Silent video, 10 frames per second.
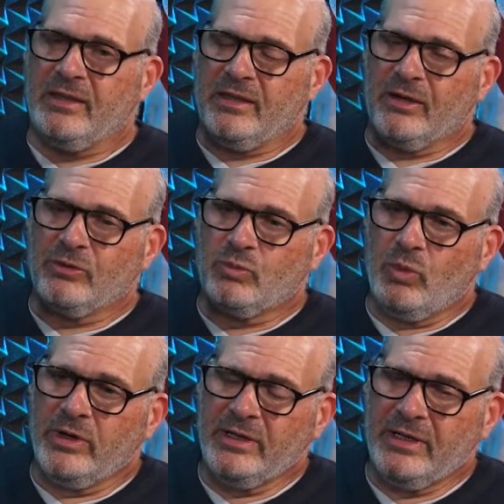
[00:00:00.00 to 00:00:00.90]
There's
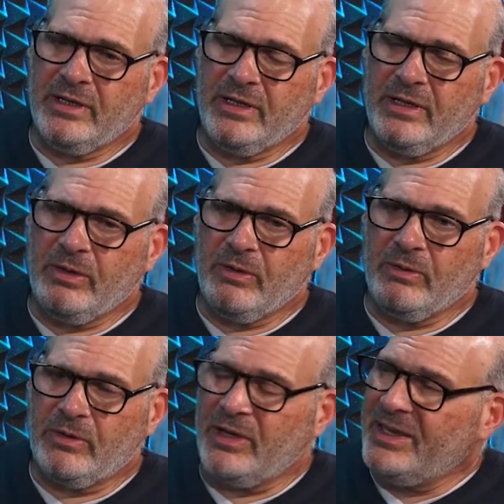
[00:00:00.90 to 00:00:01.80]
one
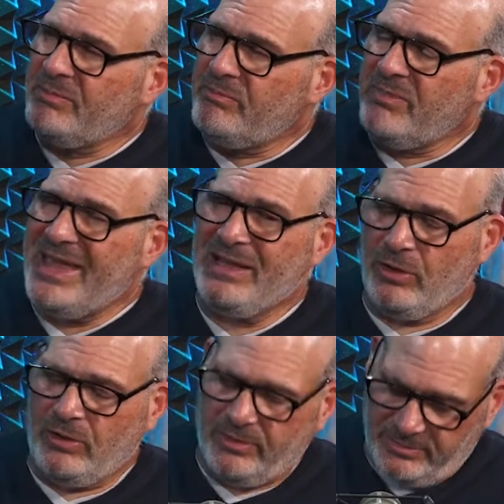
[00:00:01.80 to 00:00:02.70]
to get
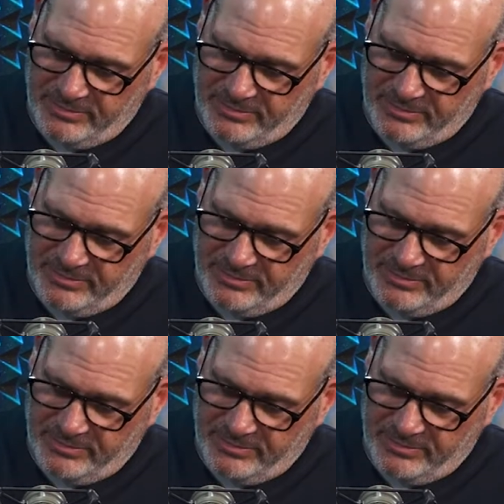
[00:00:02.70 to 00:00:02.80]
mail,